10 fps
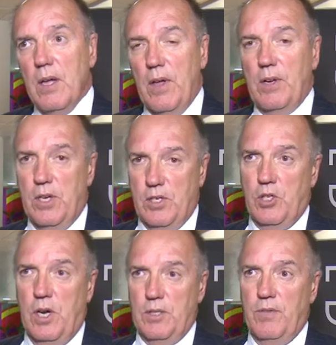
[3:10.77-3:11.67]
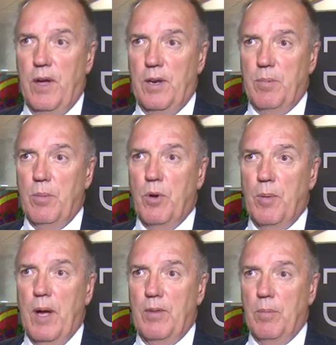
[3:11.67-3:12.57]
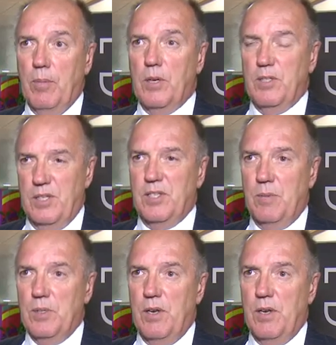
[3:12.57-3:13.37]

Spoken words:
then here's a chance to find out a bit more about them, because the system is